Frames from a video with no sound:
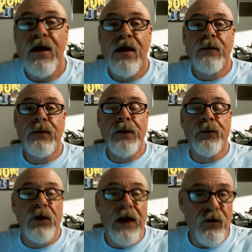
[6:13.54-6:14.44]

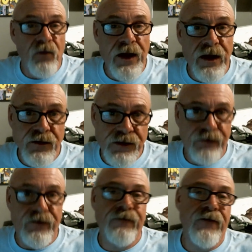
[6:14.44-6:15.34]
people like Radio
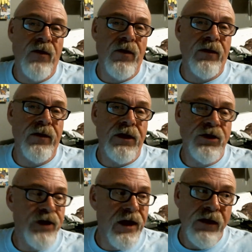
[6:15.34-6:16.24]
TV Phono Nut,
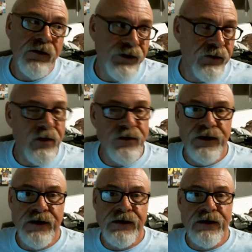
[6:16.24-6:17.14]
Shango
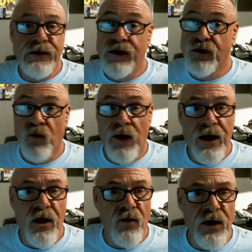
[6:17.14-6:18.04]
066,
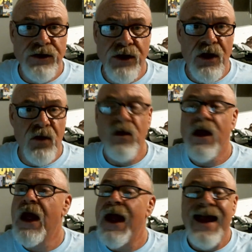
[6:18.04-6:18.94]
Radio Rescue,
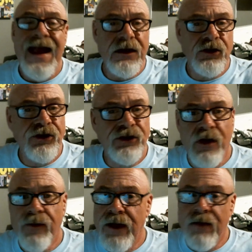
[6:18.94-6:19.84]
and
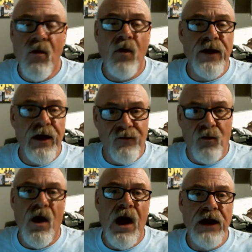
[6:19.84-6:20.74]
so many more that I've
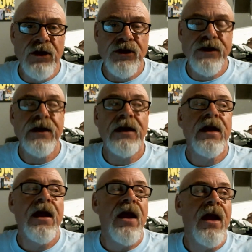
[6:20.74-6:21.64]
watched
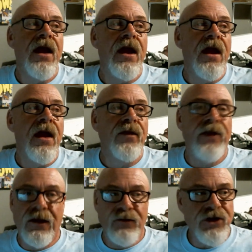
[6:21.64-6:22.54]

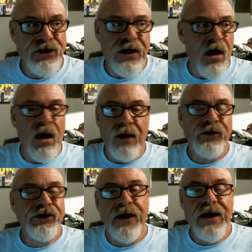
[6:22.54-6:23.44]
that have just all of a
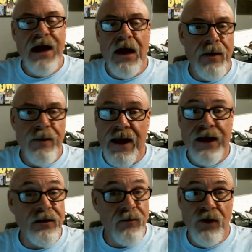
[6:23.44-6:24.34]
sudden got me back
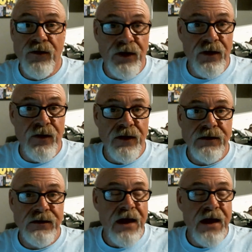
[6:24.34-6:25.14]
in the mood to do this.